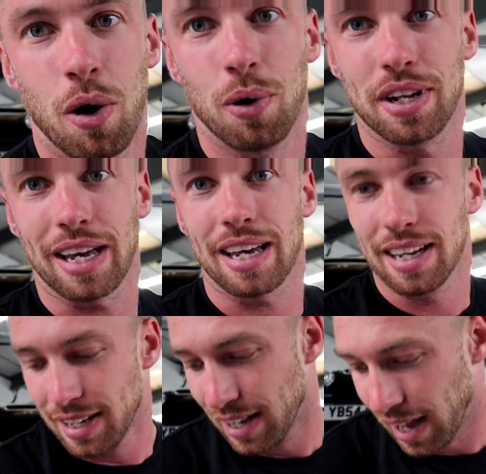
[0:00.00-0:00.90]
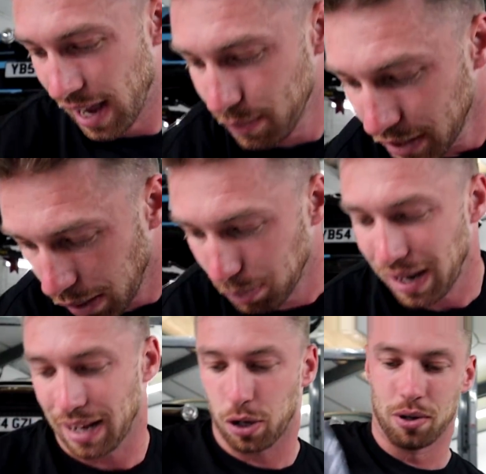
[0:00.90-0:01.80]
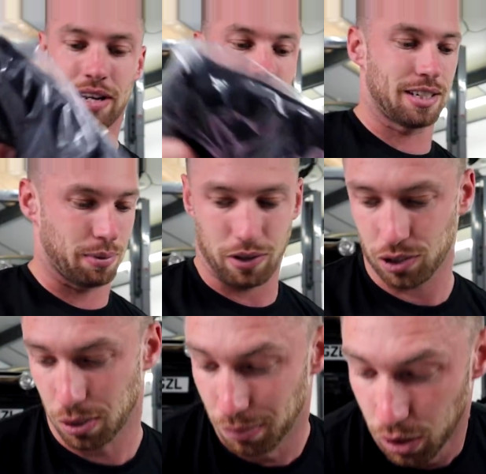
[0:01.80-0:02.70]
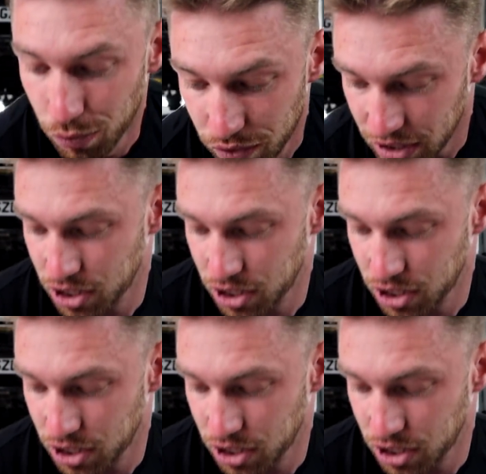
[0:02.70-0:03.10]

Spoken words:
hoodie. We got black hoodies. We got some lovely